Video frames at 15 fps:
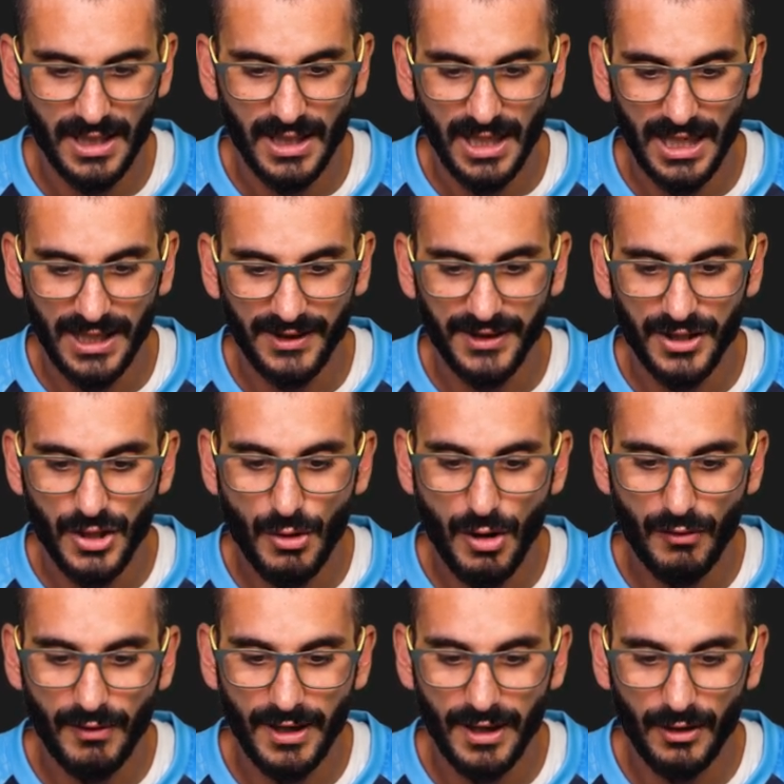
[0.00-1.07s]
and the
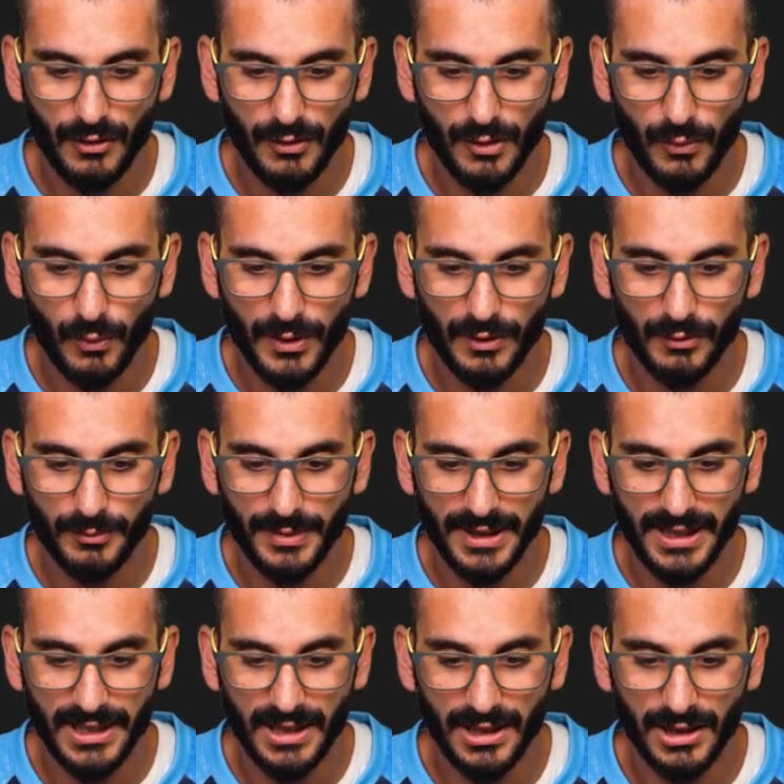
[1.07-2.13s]
URL will
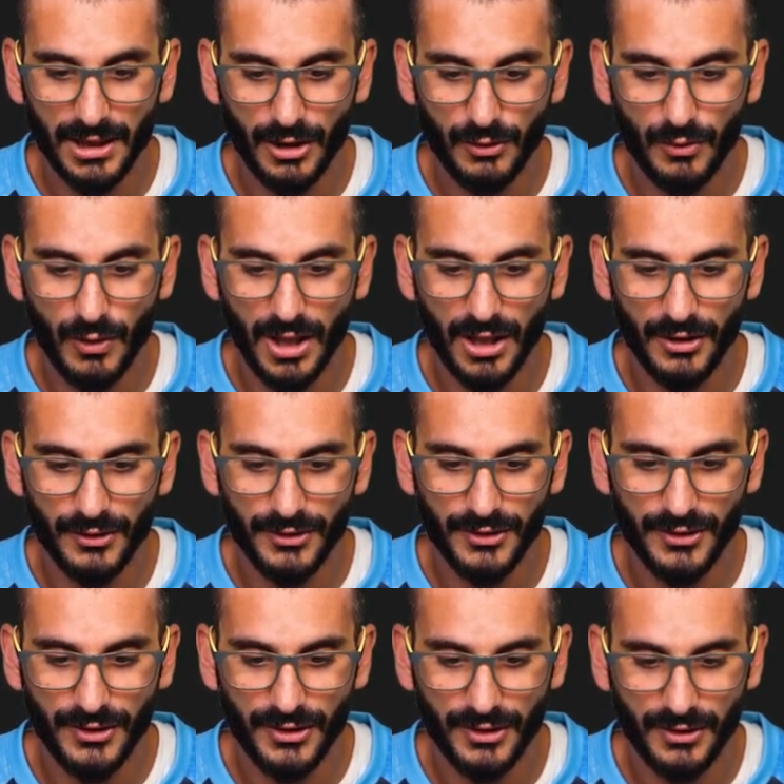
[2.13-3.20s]
be
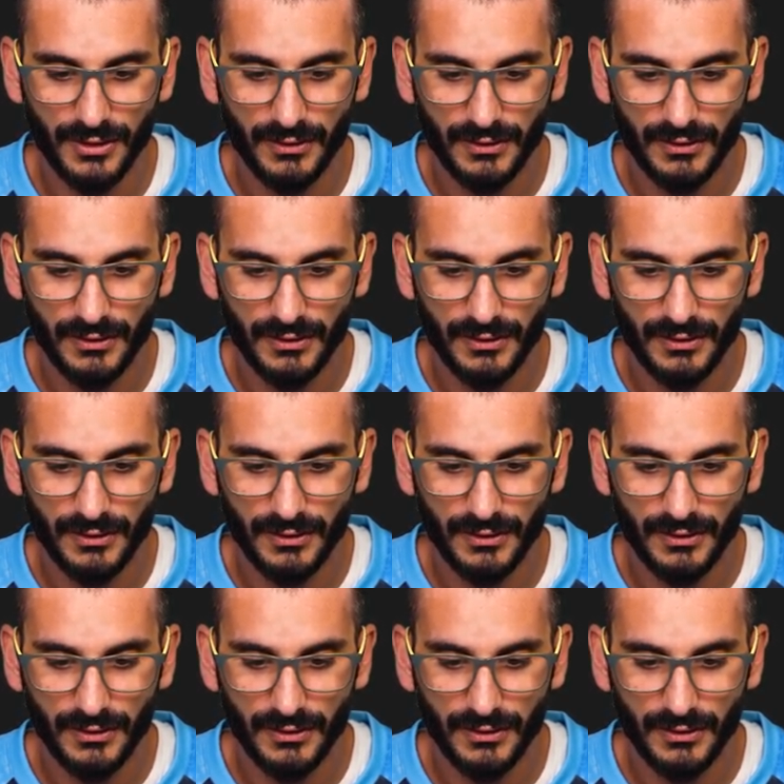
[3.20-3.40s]
localhost